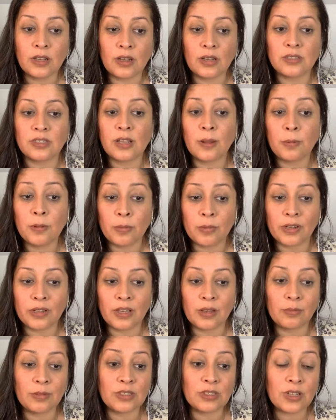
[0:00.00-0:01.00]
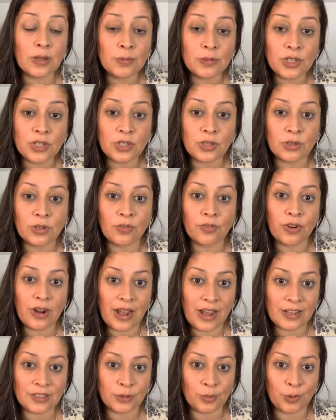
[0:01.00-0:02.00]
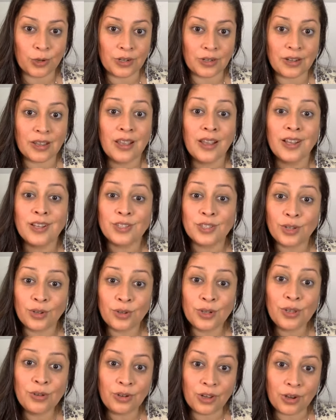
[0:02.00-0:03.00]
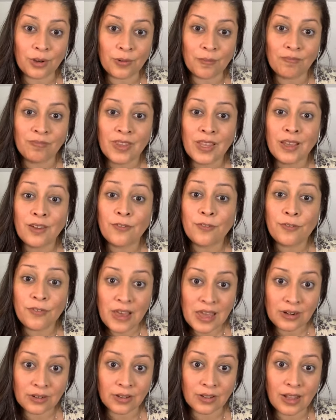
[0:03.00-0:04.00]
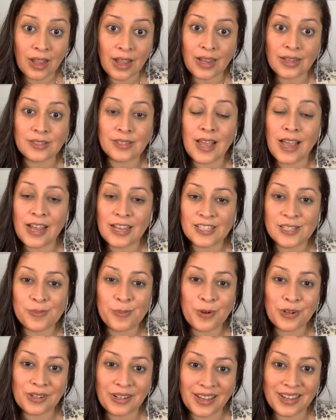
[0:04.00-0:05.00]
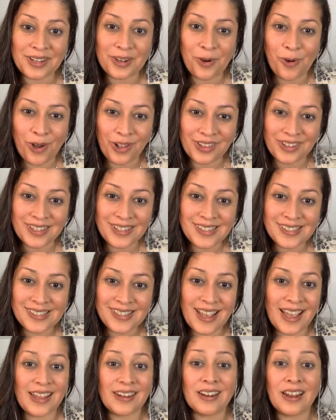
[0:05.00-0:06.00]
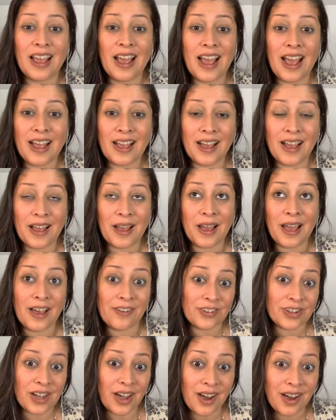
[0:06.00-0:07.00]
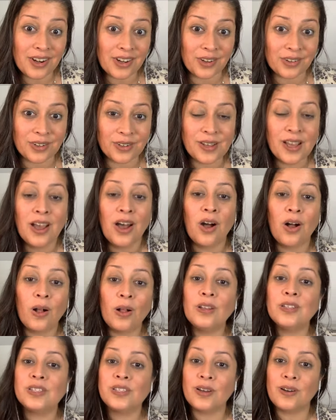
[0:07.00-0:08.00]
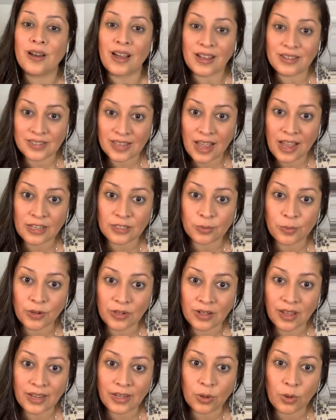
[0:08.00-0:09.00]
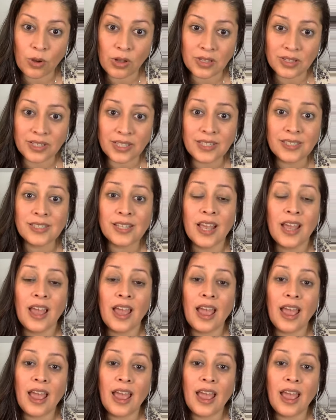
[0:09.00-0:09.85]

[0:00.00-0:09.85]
uh, supplement can be substituted for aspirin? So, you know, fennel has aspirin like qualities, and a- uh, uh, avocado also has aspirin like qualities.